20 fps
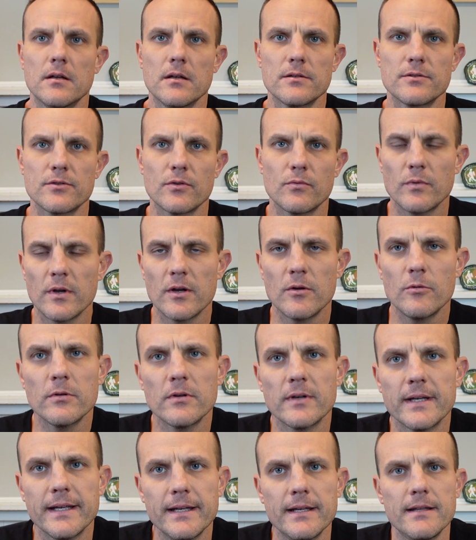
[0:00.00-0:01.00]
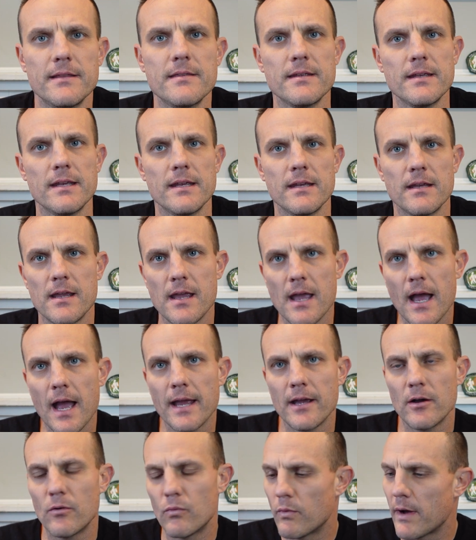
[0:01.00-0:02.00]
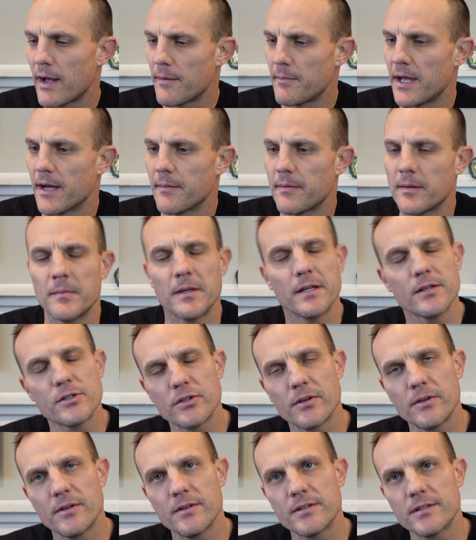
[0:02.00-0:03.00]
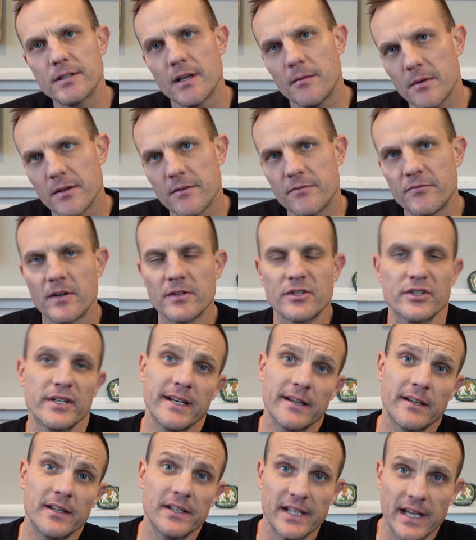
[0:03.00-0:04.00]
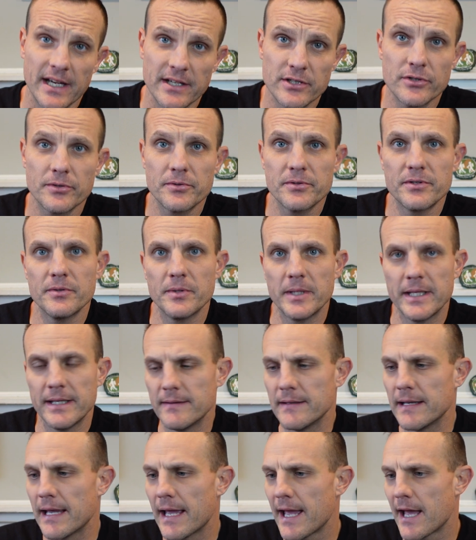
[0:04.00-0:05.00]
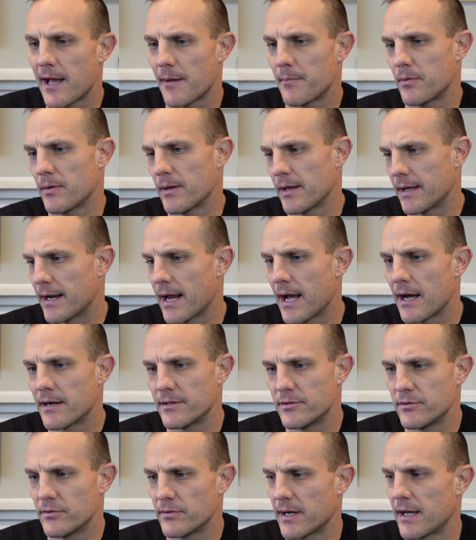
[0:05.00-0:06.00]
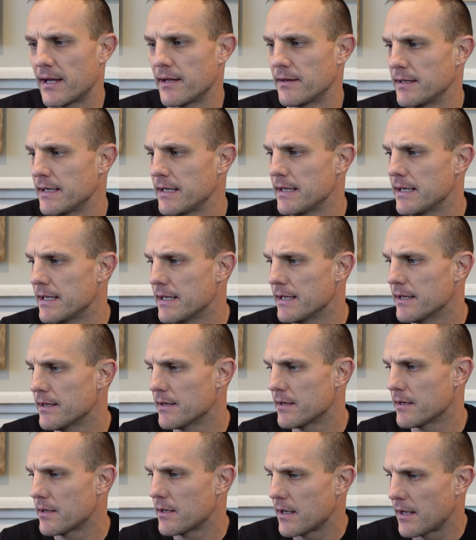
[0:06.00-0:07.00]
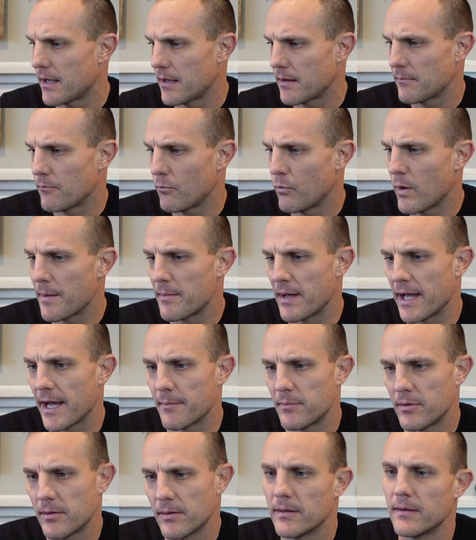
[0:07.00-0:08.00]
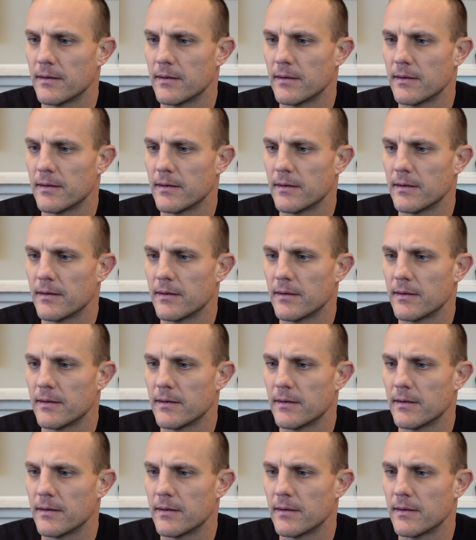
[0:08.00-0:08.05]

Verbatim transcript: So while we're in the Gaia web app, I'm going to show you some of the functionality I showed you in the app and how to do it on the web app.